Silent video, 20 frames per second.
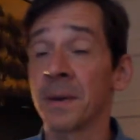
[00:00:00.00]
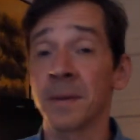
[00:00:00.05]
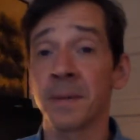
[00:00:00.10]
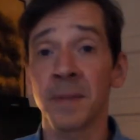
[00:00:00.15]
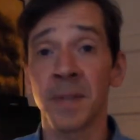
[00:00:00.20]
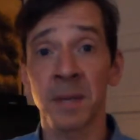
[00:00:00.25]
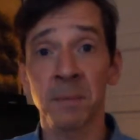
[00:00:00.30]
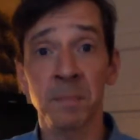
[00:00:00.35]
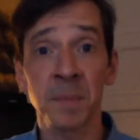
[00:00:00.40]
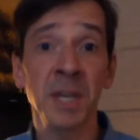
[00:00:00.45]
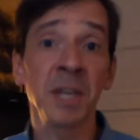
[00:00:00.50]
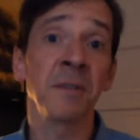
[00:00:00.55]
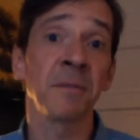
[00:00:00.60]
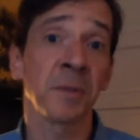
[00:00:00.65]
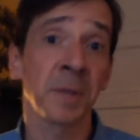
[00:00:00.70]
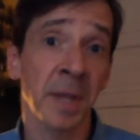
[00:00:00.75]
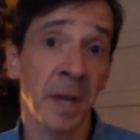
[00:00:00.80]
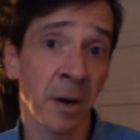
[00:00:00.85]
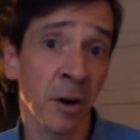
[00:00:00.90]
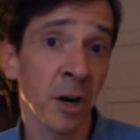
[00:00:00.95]
They mean for
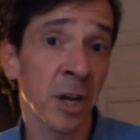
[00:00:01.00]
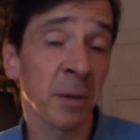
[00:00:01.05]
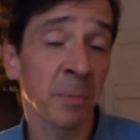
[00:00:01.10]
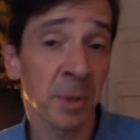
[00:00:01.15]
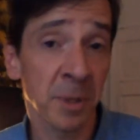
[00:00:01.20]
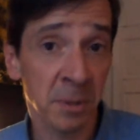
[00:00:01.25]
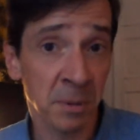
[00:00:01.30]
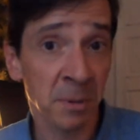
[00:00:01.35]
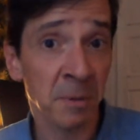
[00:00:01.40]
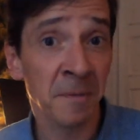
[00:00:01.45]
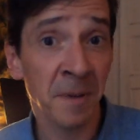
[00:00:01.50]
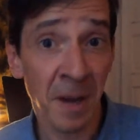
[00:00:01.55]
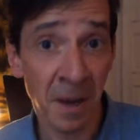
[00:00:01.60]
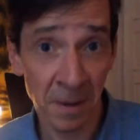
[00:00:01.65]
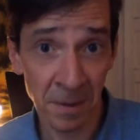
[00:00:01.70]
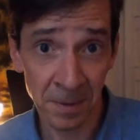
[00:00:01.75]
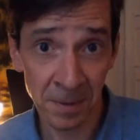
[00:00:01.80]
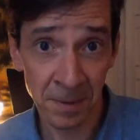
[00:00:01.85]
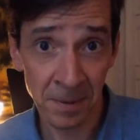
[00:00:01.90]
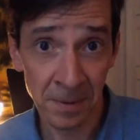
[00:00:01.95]
that argument to be
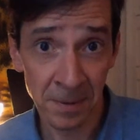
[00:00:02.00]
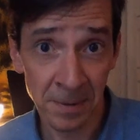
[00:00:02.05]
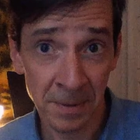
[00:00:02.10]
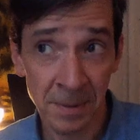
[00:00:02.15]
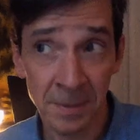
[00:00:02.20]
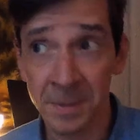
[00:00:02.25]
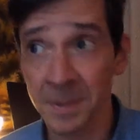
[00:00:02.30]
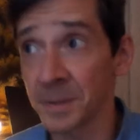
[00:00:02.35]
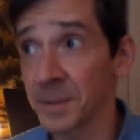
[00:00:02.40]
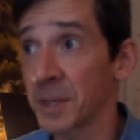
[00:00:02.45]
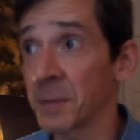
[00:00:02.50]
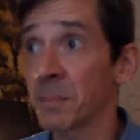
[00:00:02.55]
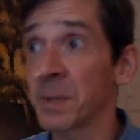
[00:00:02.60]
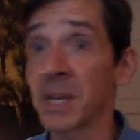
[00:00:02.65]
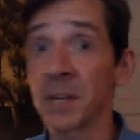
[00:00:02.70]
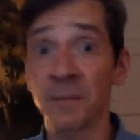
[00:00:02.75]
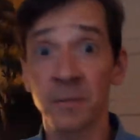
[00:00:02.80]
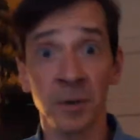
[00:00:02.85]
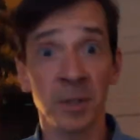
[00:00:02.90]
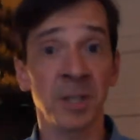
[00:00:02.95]
valid. So they
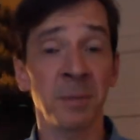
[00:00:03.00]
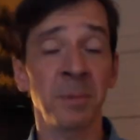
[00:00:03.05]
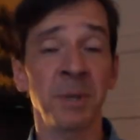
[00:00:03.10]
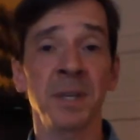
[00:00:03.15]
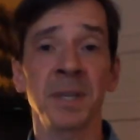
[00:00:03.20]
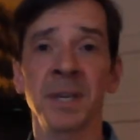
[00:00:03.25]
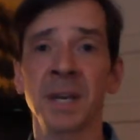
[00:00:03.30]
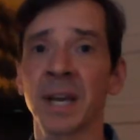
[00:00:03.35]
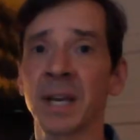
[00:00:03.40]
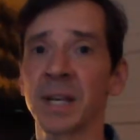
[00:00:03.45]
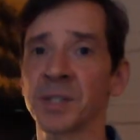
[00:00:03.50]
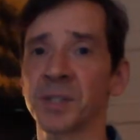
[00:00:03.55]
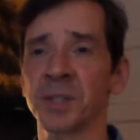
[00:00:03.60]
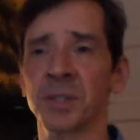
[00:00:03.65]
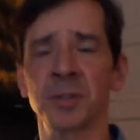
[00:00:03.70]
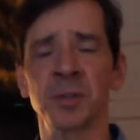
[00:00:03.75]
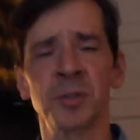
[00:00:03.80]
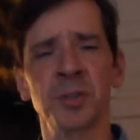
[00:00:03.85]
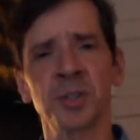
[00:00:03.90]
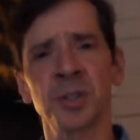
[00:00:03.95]
mean for it to be the case that
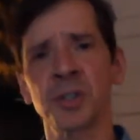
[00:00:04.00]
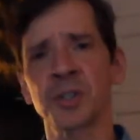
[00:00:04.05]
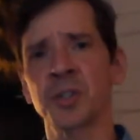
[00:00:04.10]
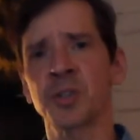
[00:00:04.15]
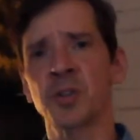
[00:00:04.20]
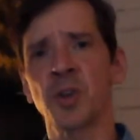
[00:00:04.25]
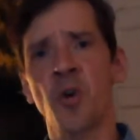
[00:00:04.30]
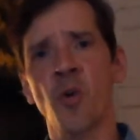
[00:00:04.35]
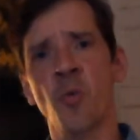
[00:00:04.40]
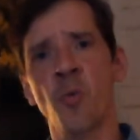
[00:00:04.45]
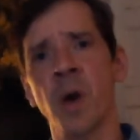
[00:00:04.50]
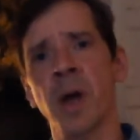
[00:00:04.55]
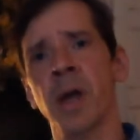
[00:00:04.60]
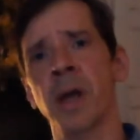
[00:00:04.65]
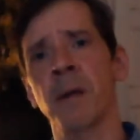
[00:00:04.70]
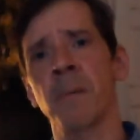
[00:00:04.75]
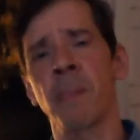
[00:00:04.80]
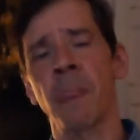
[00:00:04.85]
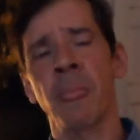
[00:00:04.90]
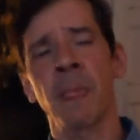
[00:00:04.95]
there's just no way
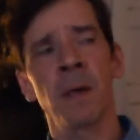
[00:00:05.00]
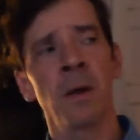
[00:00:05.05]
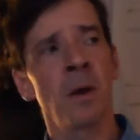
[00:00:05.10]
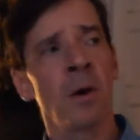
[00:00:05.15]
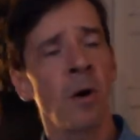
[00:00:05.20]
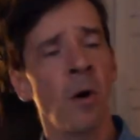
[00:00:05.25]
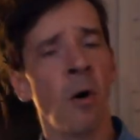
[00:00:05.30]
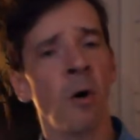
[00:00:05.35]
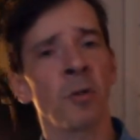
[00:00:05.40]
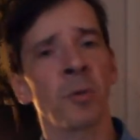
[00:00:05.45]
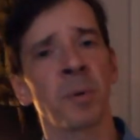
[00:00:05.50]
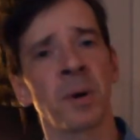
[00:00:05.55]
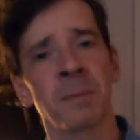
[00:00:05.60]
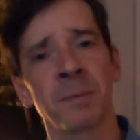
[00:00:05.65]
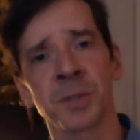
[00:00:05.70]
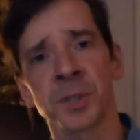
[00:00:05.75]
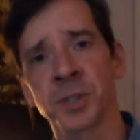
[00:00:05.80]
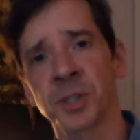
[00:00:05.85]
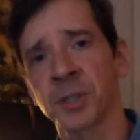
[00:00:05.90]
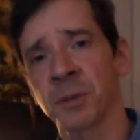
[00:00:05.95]
all the
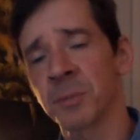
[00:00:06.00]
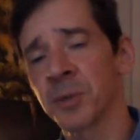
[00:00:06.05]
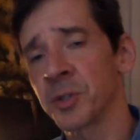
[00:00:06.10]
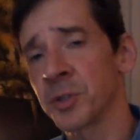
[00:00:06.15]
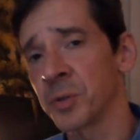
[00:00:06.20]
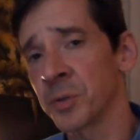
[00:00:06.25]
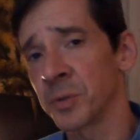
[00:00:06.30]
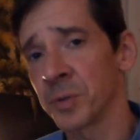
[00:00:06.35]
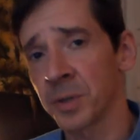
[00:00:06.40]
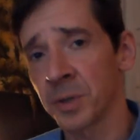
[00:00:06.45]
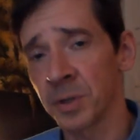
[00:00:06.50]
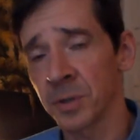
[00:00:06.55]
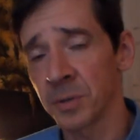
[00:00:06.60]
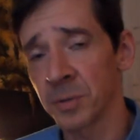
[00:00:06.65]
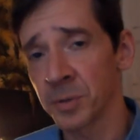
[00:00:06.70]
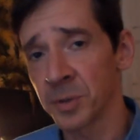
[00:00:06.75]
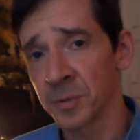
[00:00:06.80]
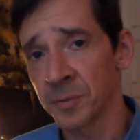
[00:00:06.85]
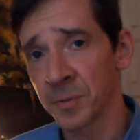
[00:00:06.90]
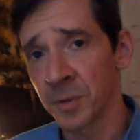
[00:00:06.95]
premises can be true and the
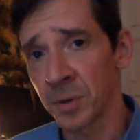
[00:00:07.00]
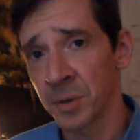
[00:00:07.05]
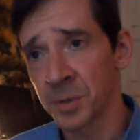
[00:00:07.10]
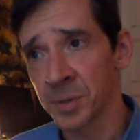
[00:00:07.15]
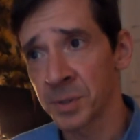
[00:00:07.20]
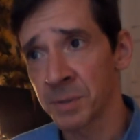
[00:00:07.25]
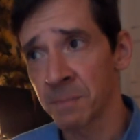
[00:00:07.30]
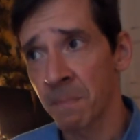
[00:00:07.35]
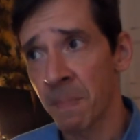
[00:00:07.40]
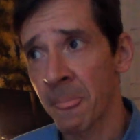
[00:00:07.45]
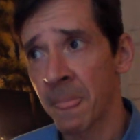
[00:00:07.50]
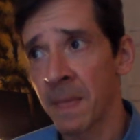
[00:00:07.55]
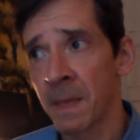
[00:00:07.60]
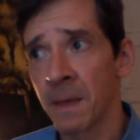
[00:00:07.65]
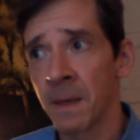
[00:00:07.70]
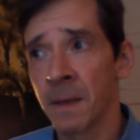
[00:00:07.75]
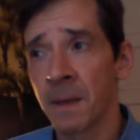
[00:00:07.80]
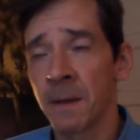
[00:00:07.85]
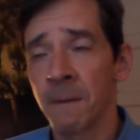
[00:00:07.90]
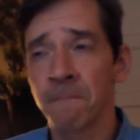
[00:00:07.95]
conclusion false.
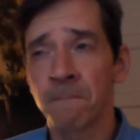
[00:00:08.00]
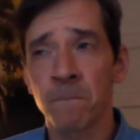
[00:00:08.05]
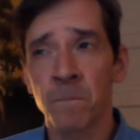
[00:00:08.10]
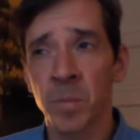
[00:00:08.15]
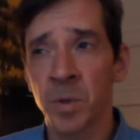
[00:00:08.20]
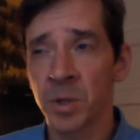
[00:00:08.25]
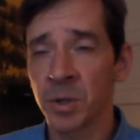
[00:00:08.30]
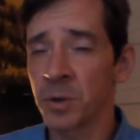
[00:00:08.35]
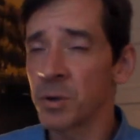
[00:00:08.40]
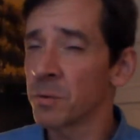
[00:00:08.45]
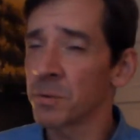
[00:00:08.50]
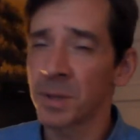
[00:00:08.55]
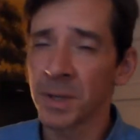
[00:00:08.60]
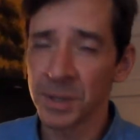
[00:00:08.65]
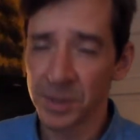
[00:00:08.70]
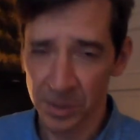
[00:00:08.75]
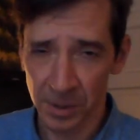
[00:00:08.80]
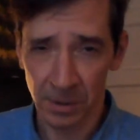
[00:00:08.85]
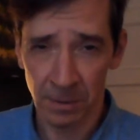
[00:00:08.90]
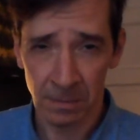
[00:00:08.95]
You don't think
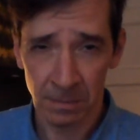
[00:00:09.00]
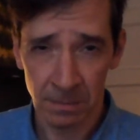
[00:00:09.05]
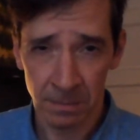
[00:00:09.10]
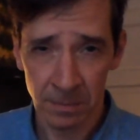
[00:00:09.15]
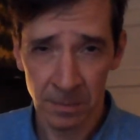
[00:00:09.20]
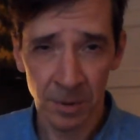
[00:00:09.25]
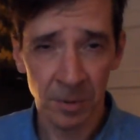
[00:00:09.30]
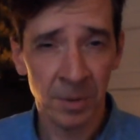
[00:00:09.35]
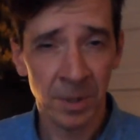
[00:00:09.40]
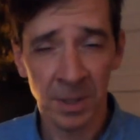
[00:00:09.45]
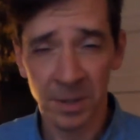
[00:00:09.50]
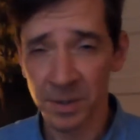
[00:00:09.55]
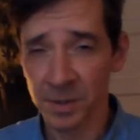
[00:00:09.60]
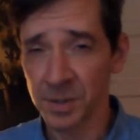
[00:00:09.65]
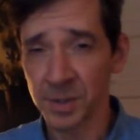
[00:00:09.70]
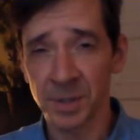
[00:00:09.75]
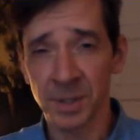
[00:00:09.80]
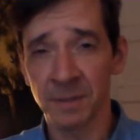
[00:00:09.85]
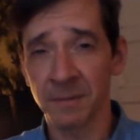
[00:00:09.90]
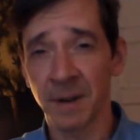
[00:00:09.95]
so. you think this
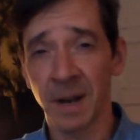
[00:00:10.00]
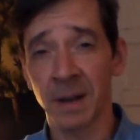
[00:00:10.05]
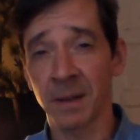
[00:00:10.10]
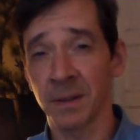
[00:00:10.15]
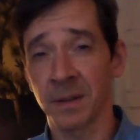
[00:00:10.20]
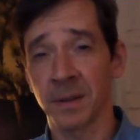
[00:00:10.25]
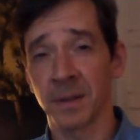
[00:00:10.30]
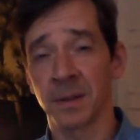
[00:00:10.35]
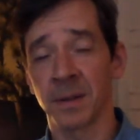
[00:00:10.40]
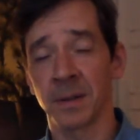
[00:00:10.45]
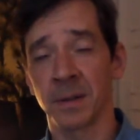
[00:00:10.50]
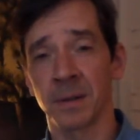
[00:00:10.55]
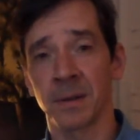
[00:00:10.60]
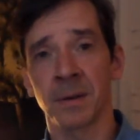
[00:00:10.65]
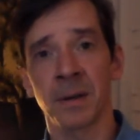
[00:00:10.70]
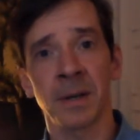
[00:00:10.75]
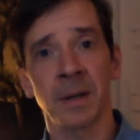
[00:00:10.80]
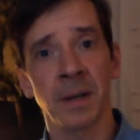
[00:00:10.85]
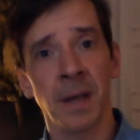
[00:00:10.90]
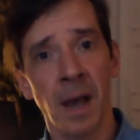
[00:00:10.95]
is invalid.
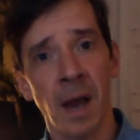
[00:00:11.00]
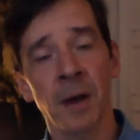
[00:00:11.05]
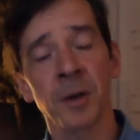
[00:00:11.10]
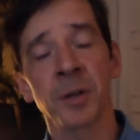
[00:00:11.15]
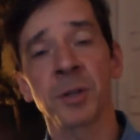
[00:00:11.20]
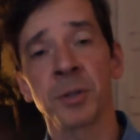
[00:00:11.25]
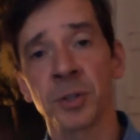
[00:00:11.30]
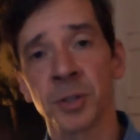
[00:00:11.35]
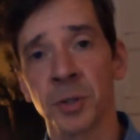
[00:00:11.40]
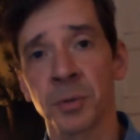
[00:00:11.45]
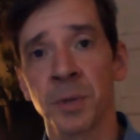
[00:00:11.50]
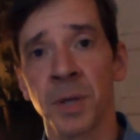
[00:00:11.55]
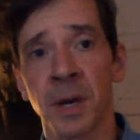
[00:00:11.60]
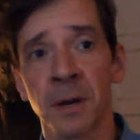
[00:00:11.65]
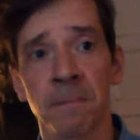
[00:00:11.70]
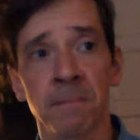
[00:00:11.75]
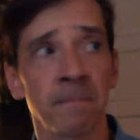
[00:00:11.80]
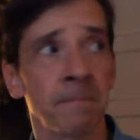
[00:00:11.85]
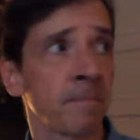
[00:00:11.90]
How do you show that?